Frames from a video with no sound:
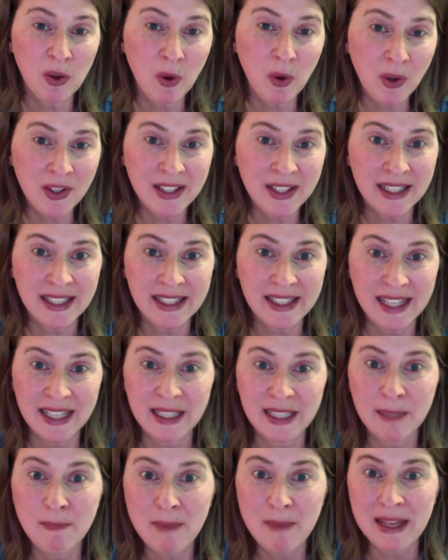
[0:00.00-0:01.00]
courses
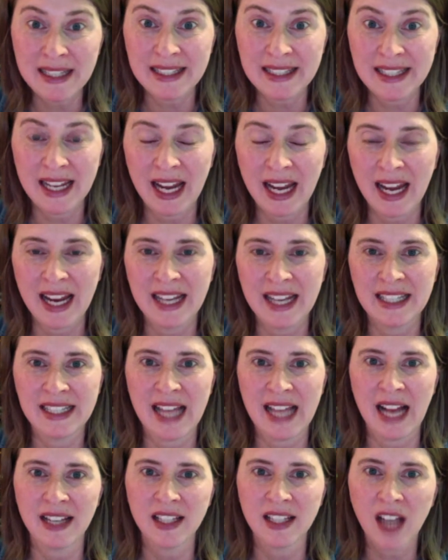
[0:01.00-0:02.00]
that's missing, is
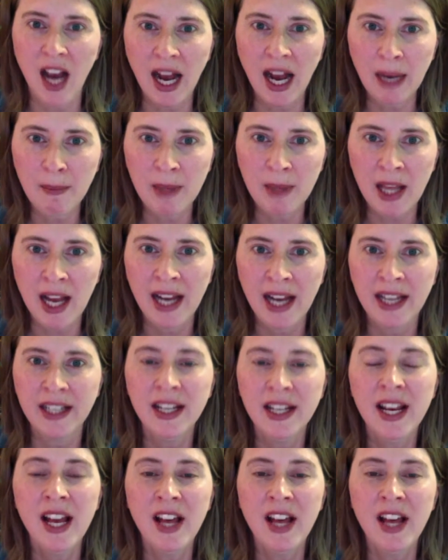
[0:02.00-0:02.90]
that timeline,